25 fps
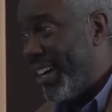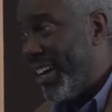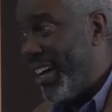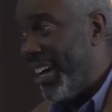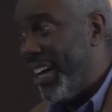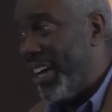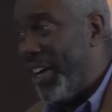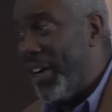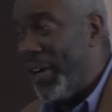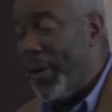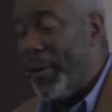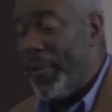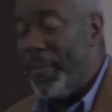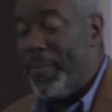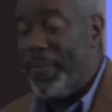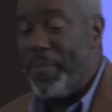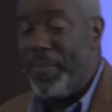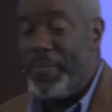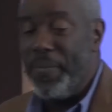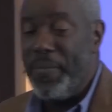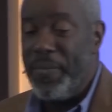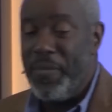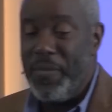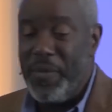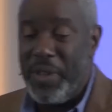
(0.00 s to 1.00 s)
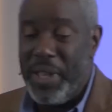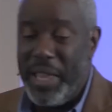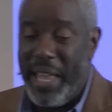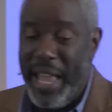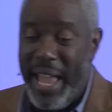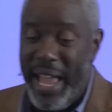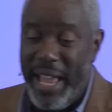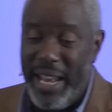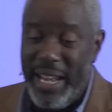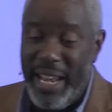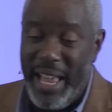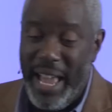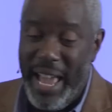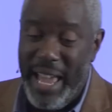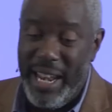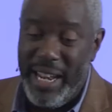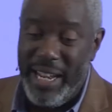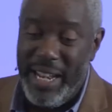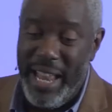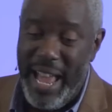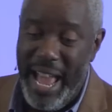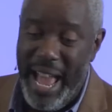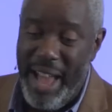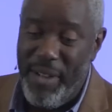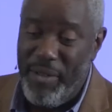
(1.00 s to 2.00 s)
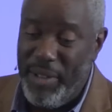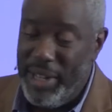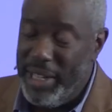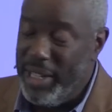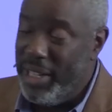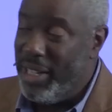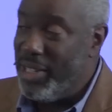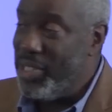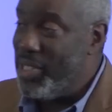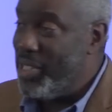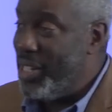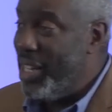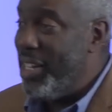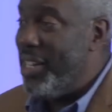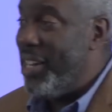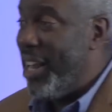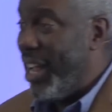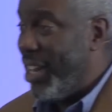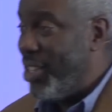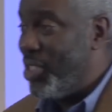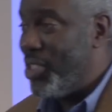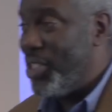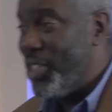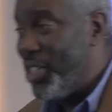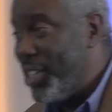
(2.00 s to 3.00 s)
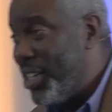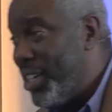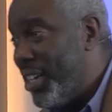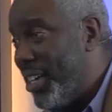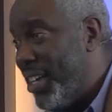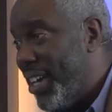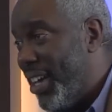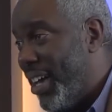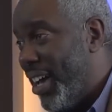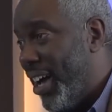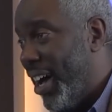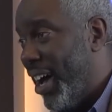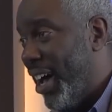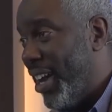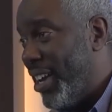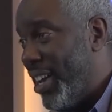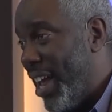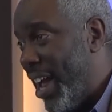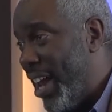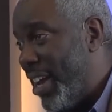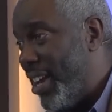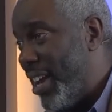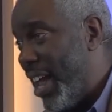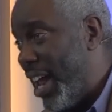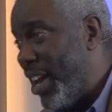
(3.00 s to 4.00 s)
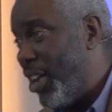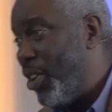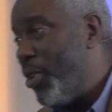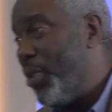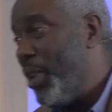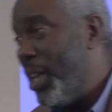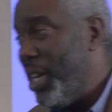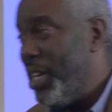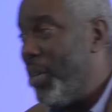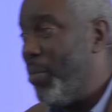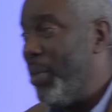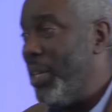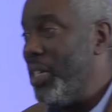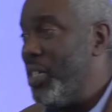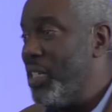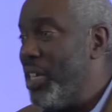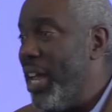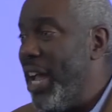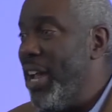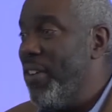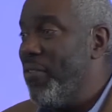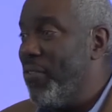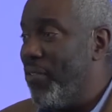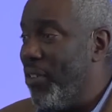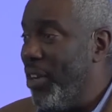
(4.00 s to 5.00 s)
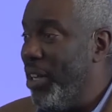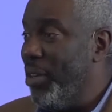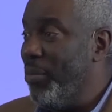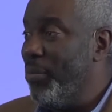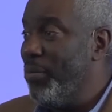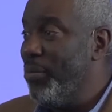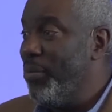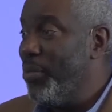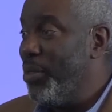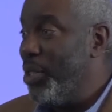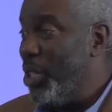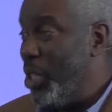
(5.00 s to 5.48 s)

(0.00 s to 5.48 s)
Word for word: Um, and, and in having a sin nature uh, that, that you need to be saved from,